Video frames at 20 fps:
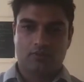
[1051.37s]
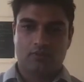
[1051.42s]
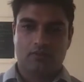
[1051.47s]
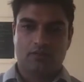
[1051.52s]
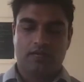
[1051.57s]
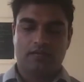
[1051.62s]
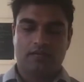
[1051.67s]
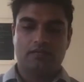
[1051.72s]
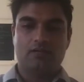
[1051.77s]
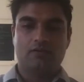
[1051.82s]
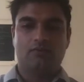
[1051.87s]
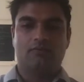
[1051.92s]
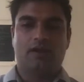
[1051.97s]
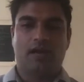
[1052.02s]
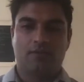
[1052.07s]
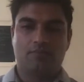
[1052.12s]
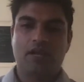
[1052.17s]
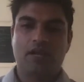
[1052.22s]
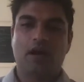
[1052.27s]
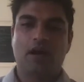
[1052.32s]
Can you
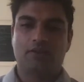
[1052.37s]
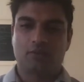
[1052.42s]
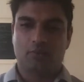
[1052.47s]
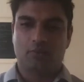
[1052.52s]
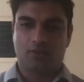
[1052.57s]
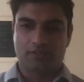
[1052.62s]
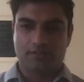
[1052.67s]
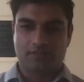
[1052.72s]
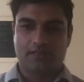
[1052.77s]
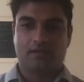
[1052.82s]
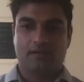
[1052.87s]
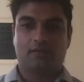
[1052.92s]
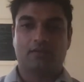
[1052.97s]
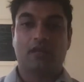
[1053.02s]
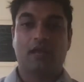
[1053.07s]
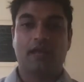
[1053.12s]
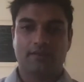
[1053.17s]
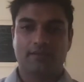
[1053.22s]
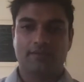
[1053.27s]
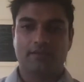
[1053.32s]
find me other ones that are
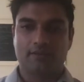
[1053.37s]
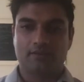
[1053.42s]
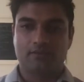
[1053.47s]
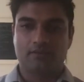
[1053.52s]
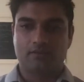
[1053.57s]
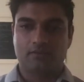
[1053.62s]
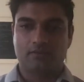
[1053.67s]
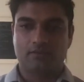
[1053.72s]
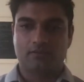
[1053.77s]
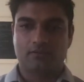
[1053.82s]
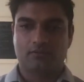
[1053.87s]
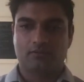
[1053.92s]
like this?